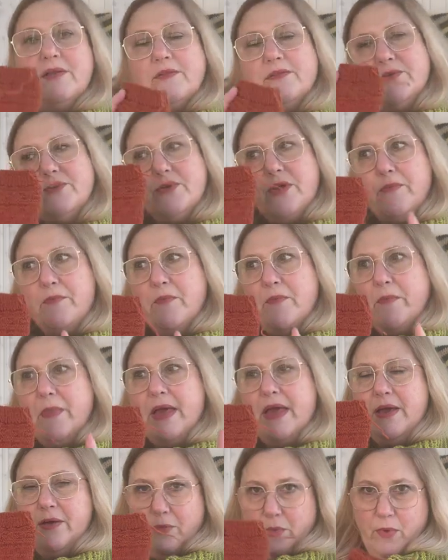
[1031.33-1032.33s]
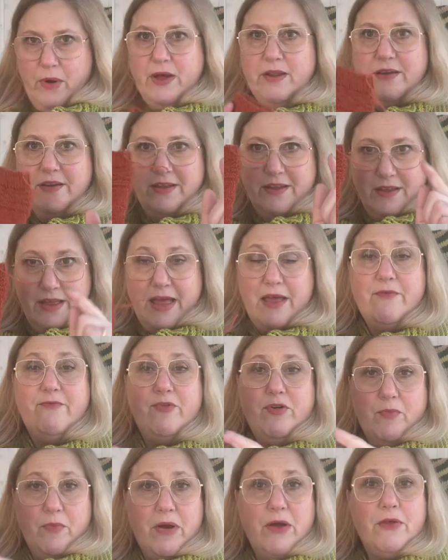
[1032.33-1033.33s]
to make one
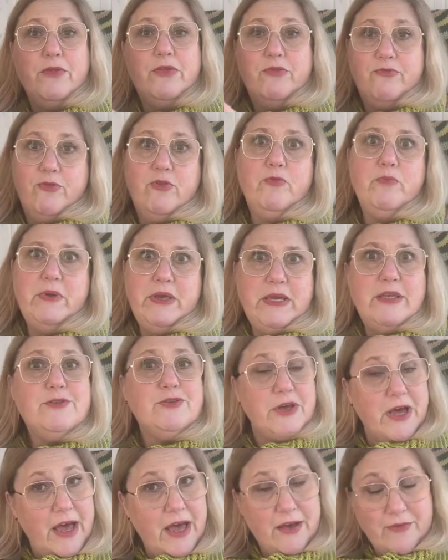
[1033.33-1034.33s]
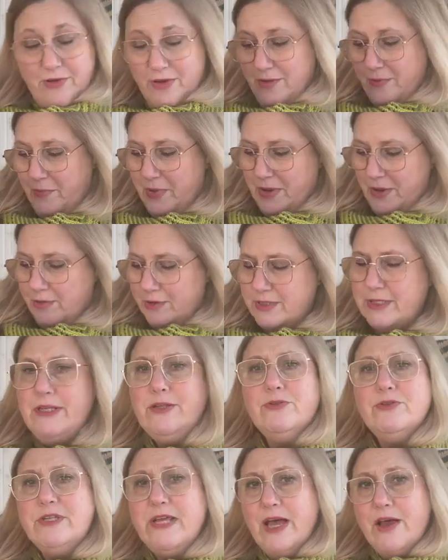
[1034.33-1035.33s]
every month for me to have because I
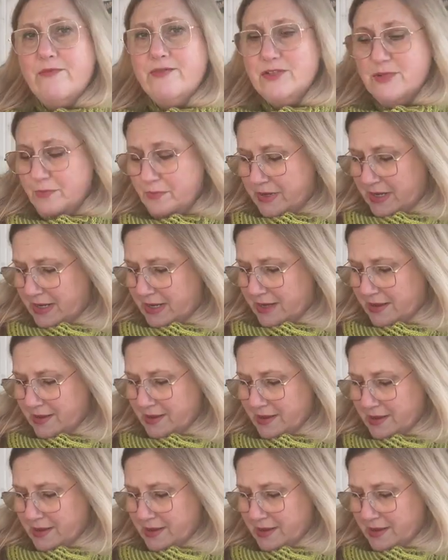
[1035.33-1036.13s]
don't have so many.